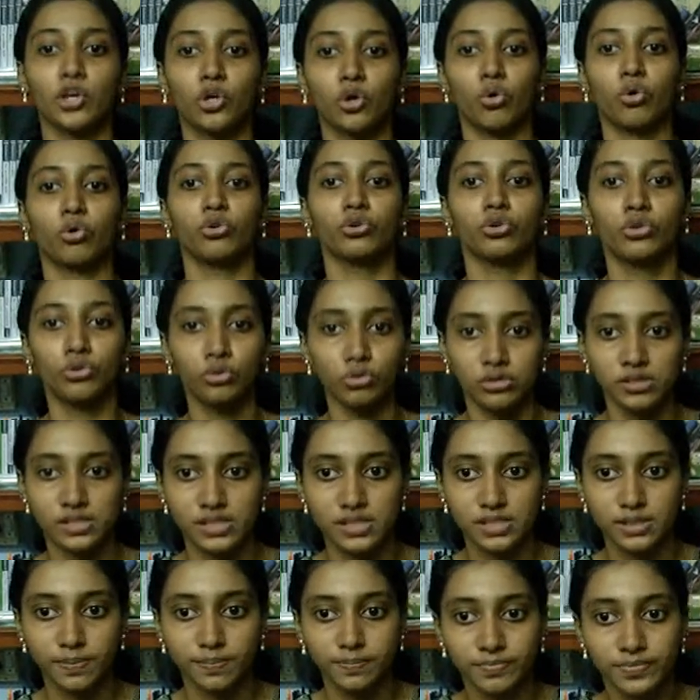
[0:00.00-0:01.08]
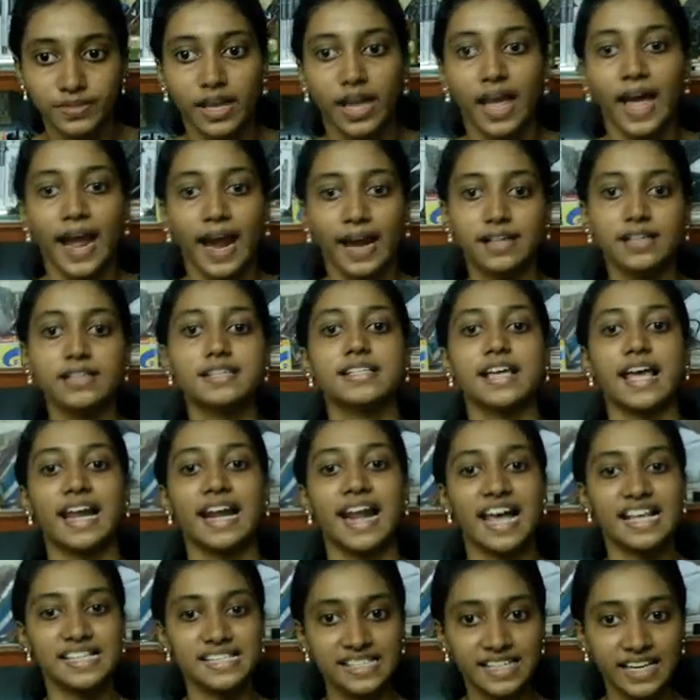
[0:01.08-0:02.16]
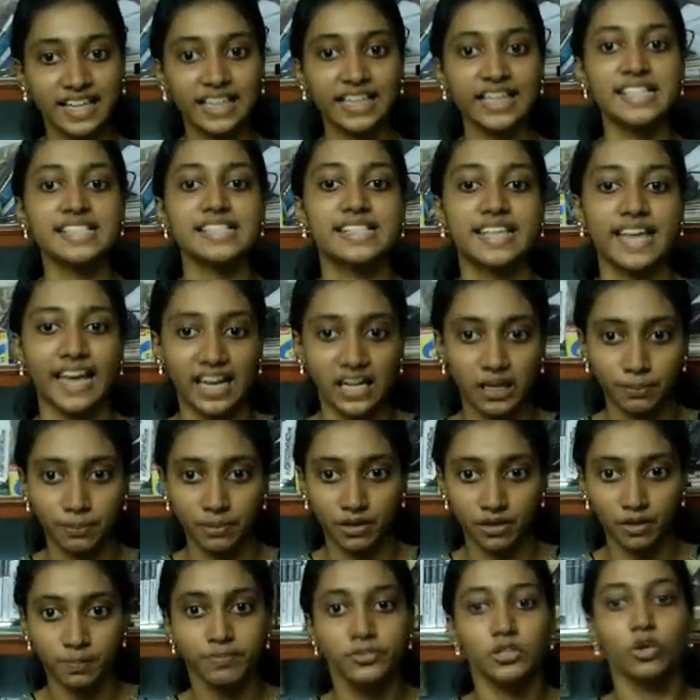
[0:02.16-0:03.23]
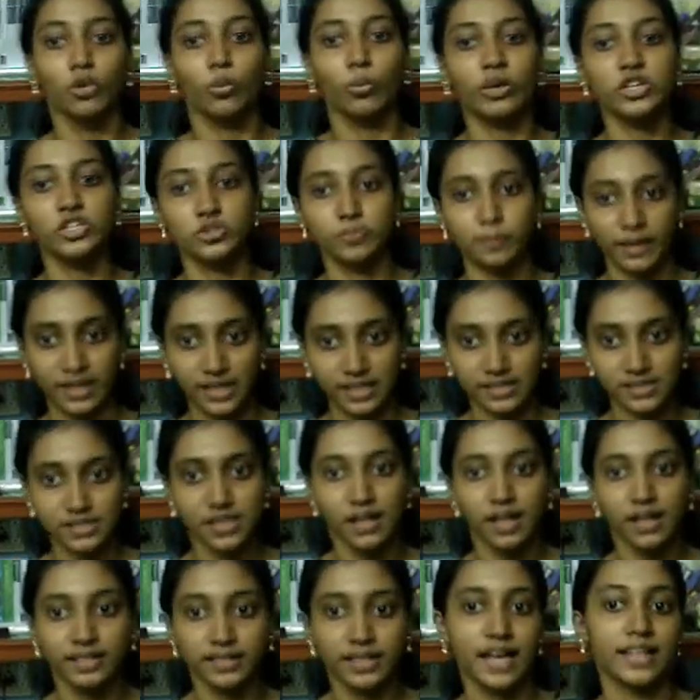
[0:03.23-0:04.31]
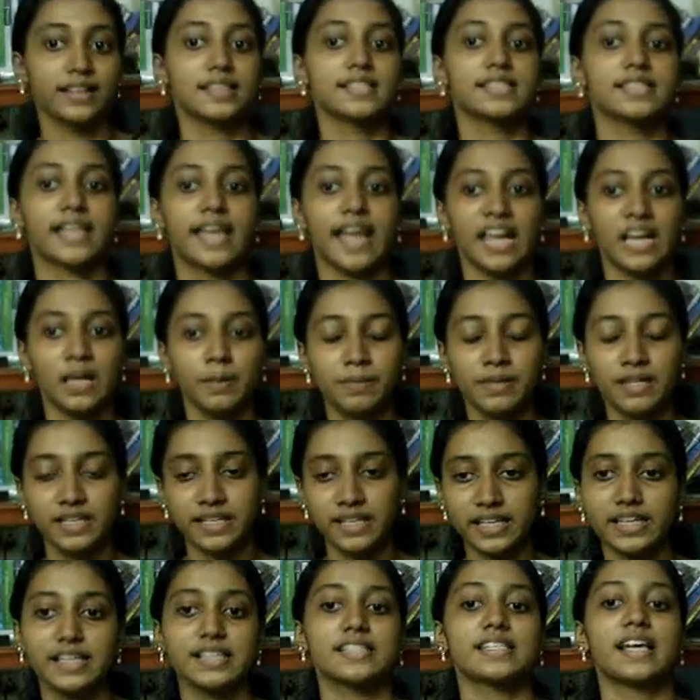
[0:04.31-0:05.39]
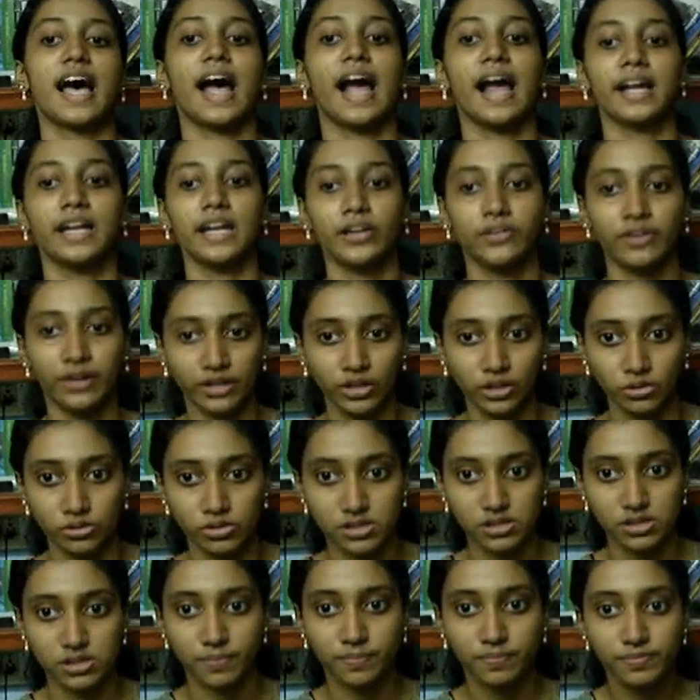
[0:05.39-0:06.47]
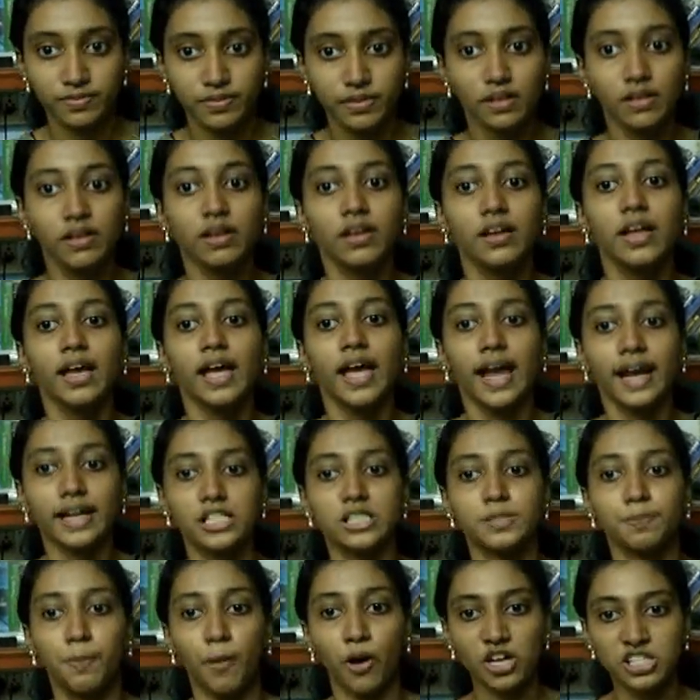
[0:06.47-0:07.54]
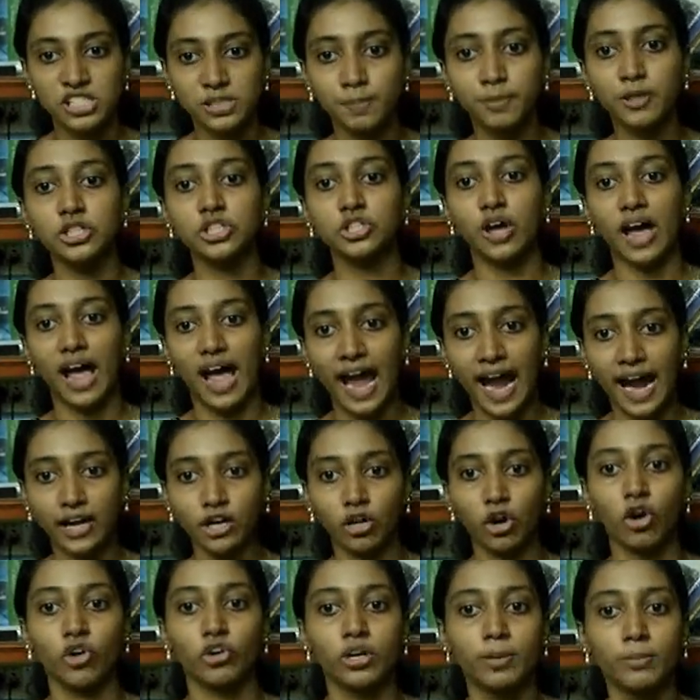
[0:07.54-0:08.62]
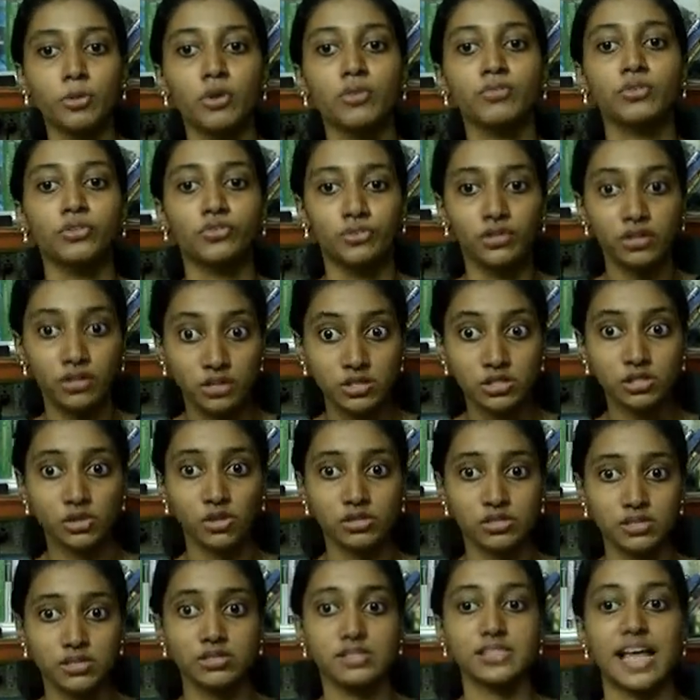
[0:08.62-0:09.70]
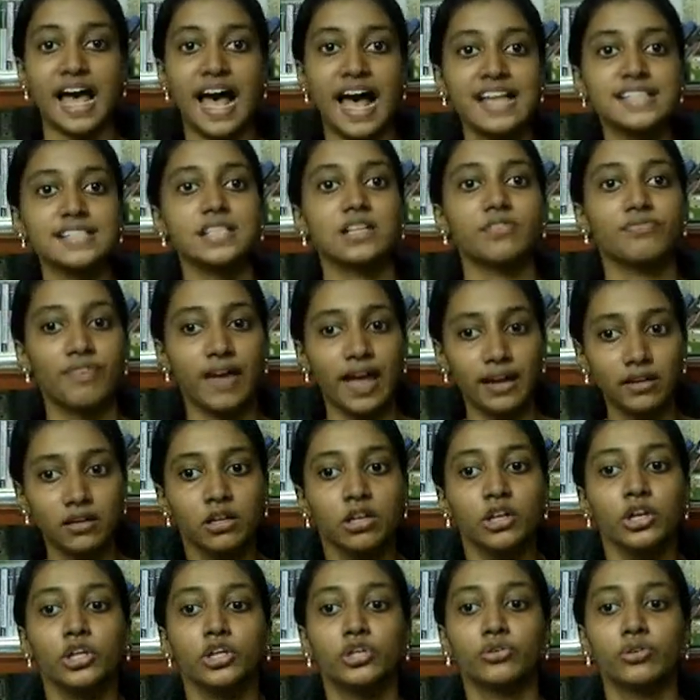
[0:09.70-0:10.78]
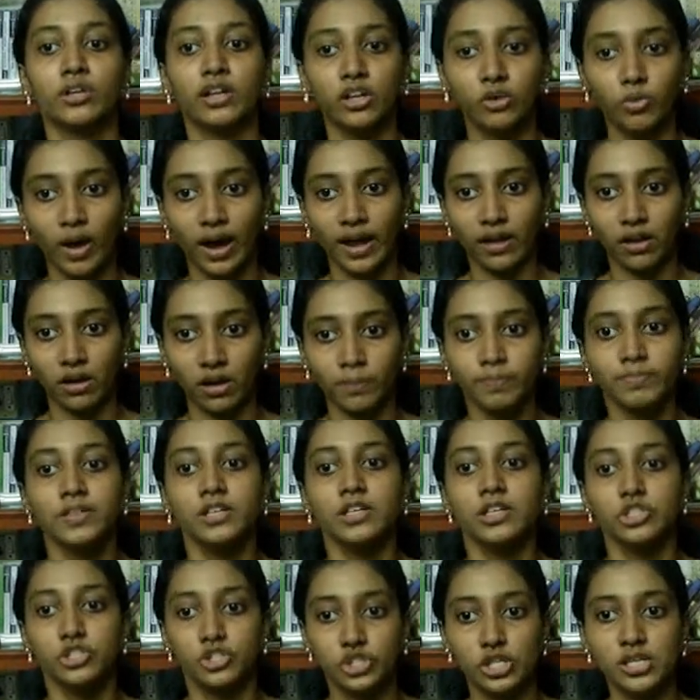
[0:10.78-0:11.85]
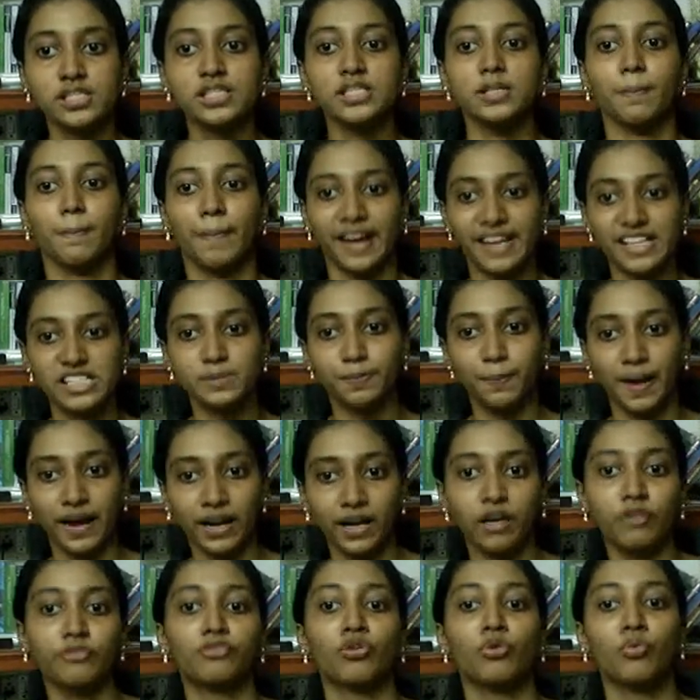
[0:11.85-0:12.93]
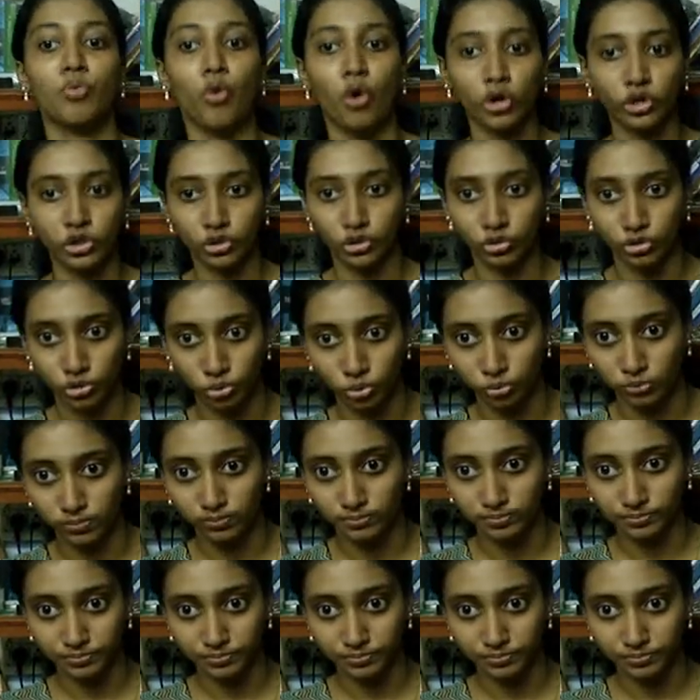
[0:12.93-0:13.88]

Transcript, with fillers: your own rules. It is elastically scalable, which means that the scalability is highly reduced. It is possible to add or remove the resources as and when you require just by spending for what you do.